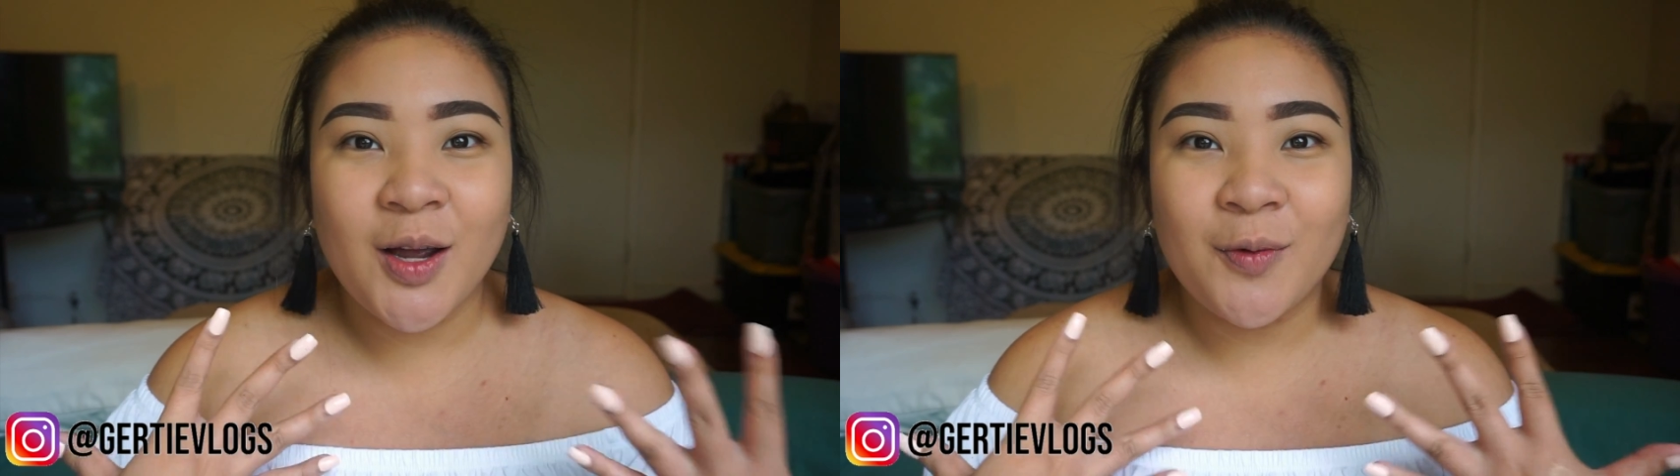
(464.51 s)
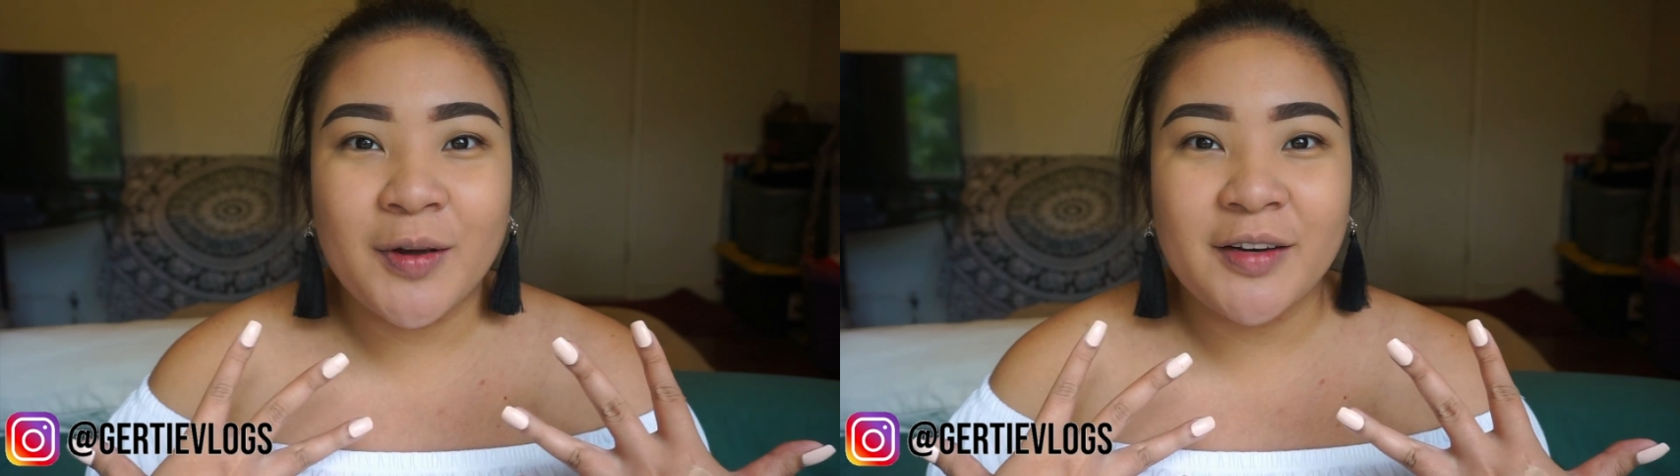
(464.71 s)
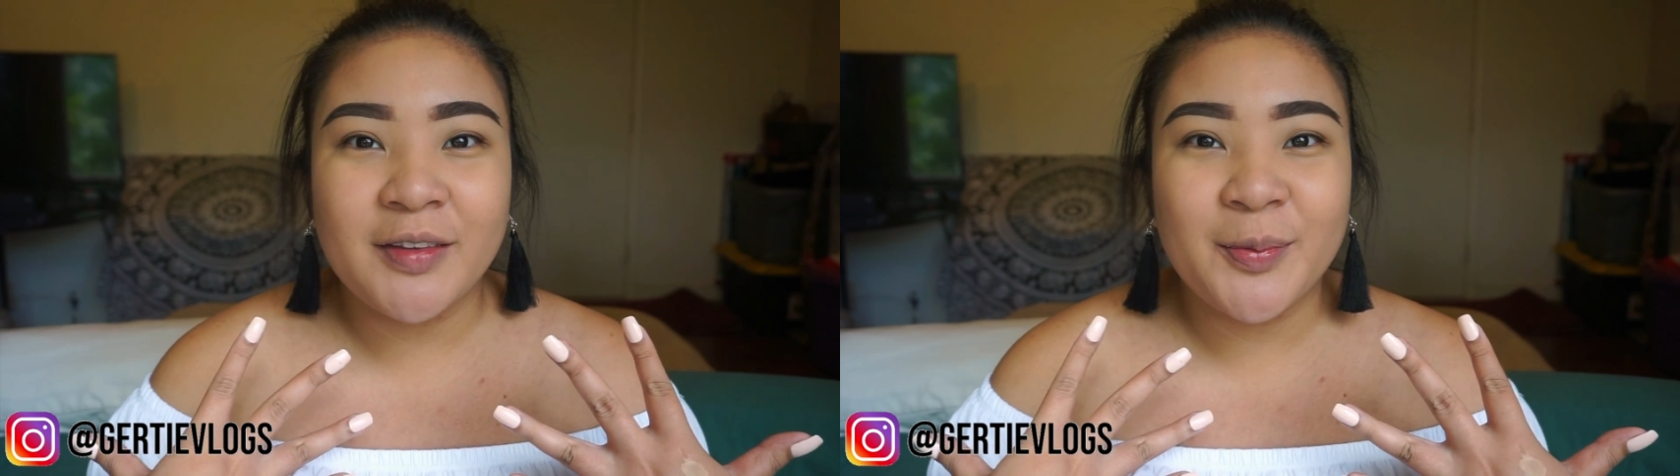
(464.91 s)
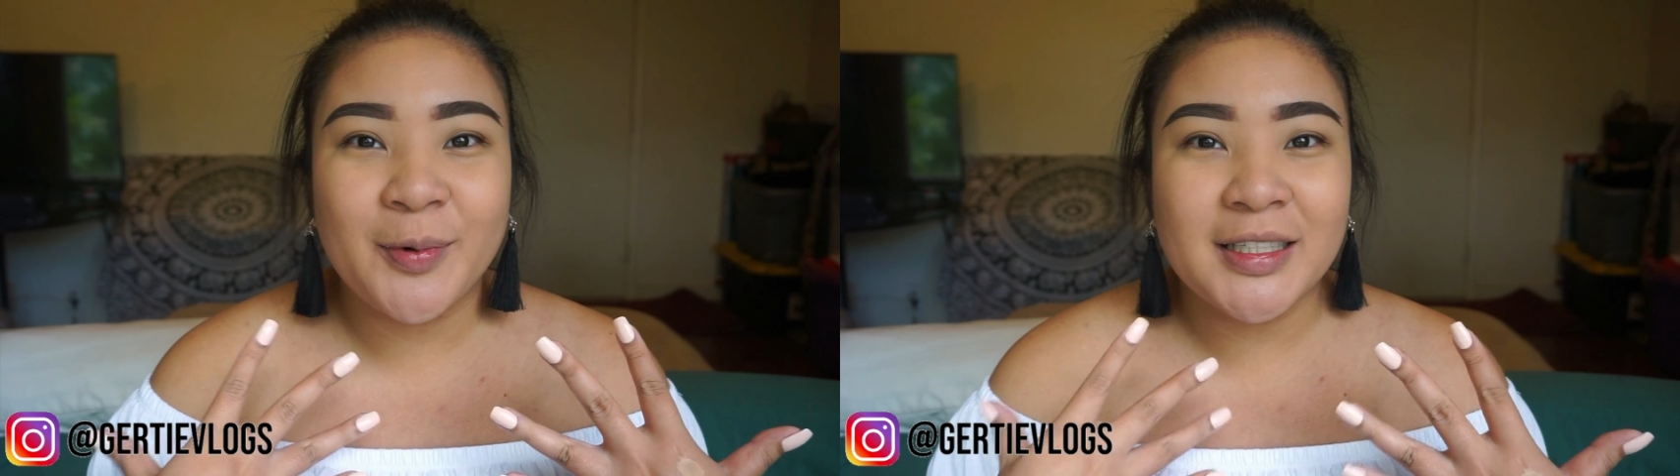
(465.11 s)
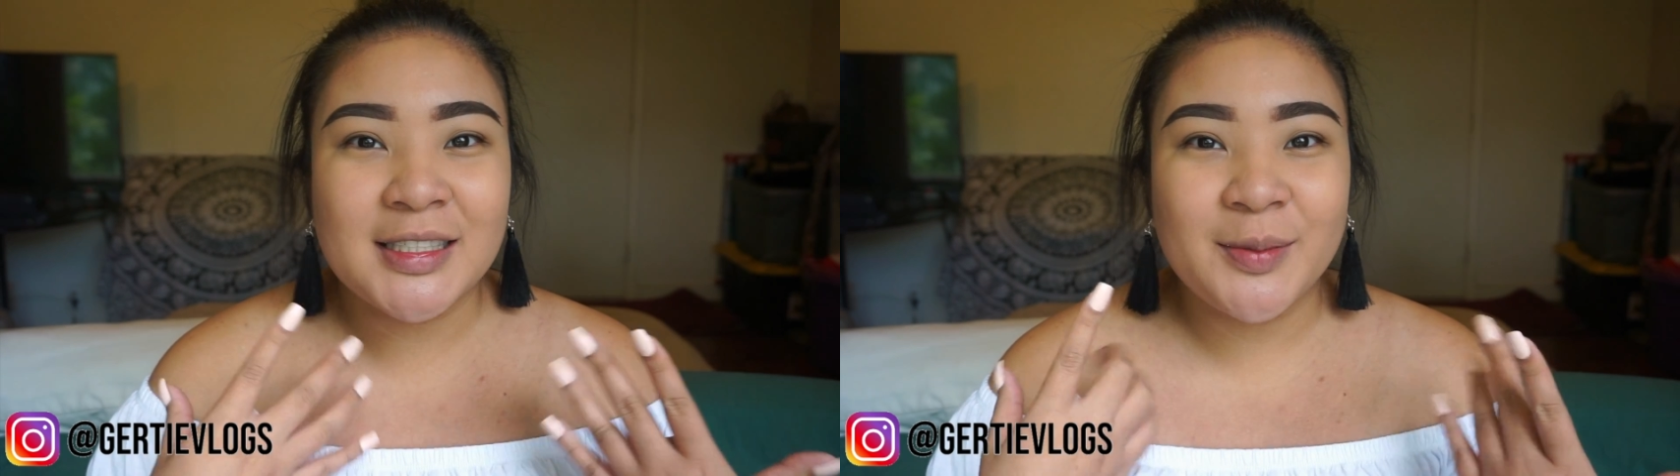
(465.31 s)
One of them
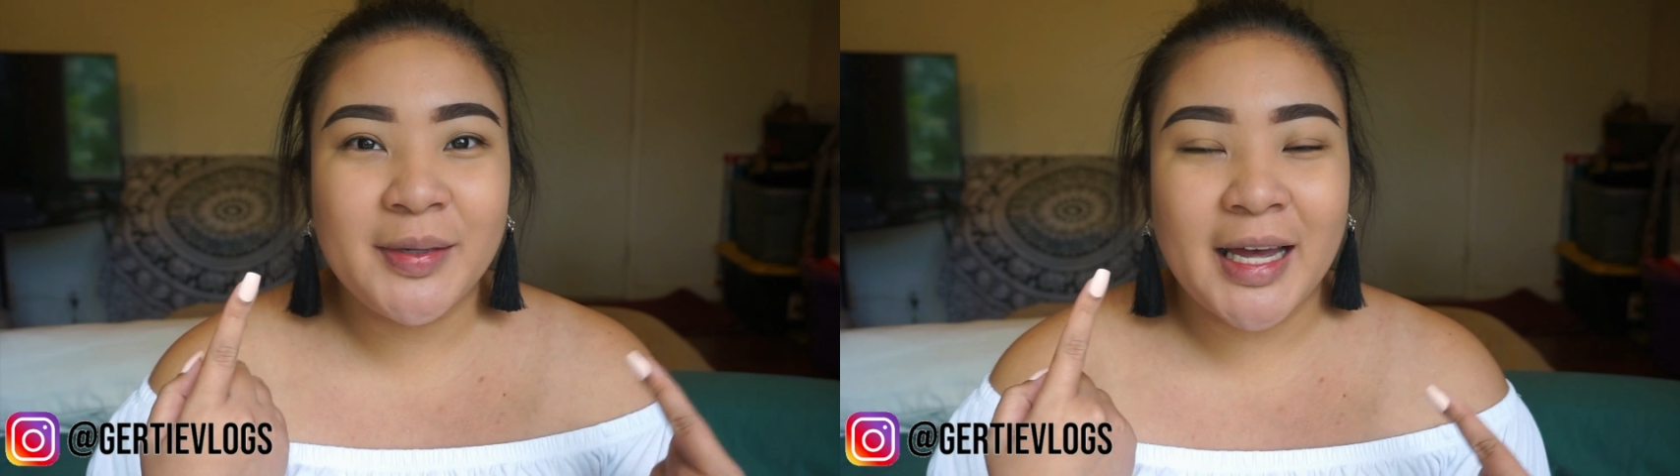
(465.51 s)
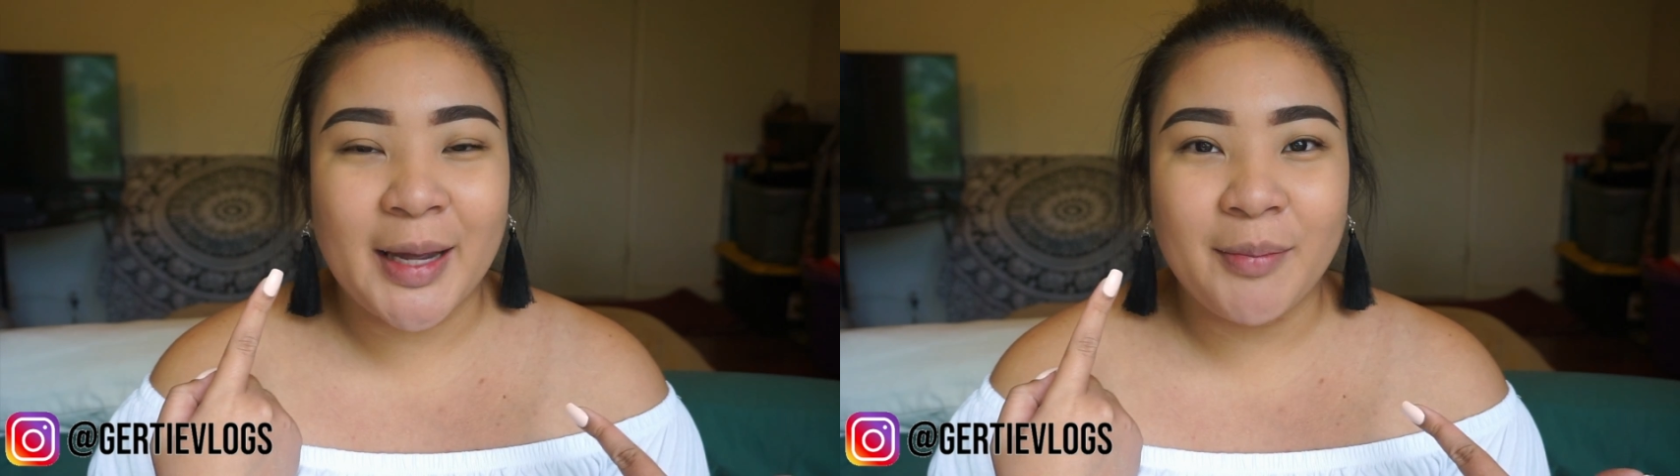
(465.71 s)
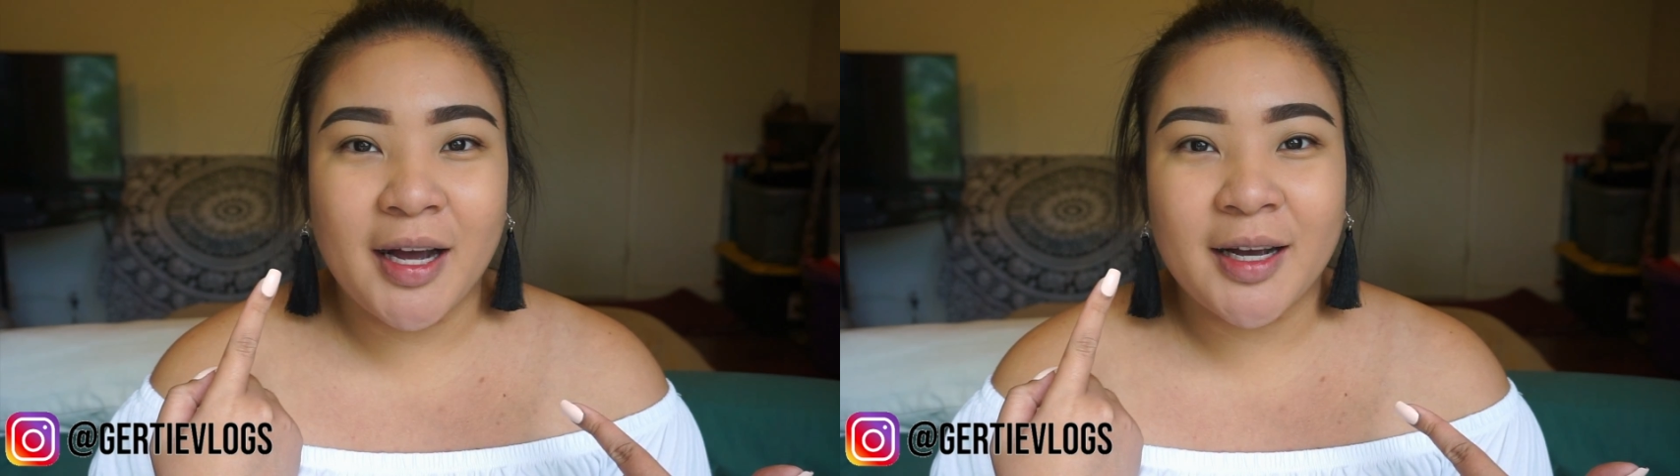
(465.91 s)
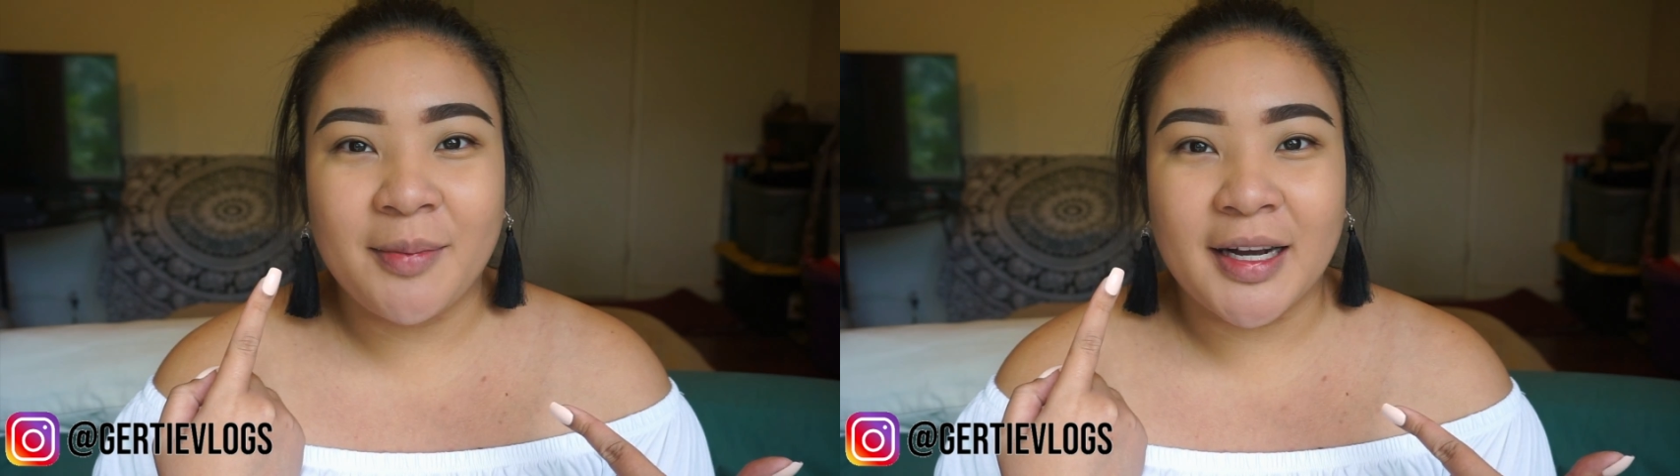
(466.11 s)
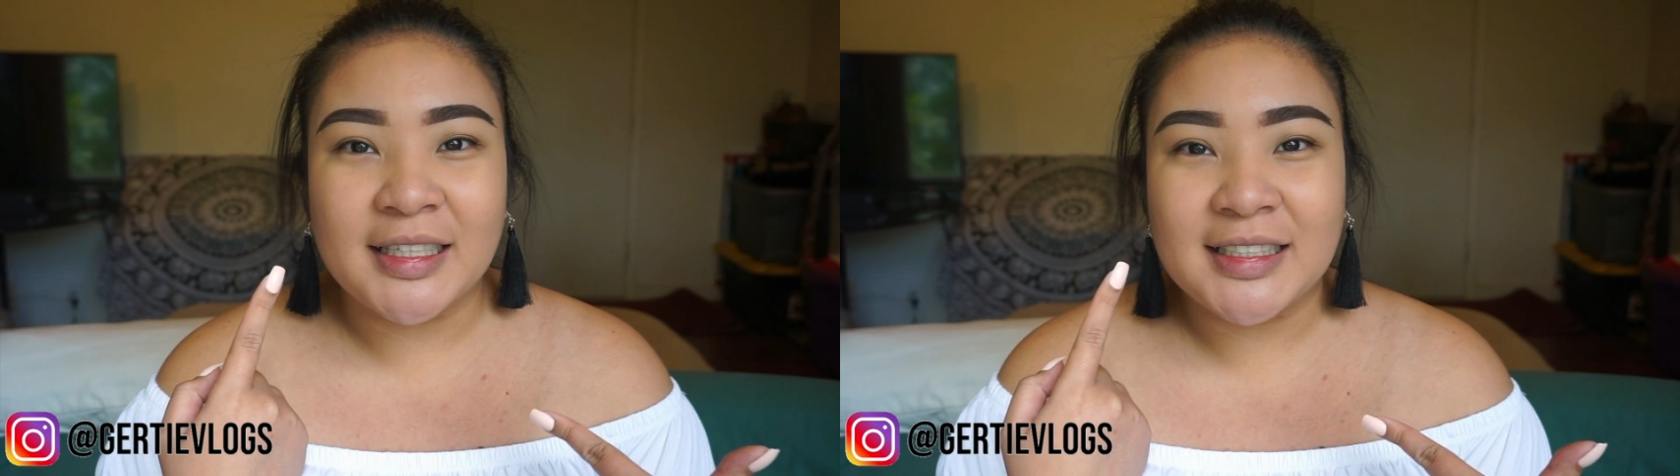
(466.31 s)
wants to be high maka maka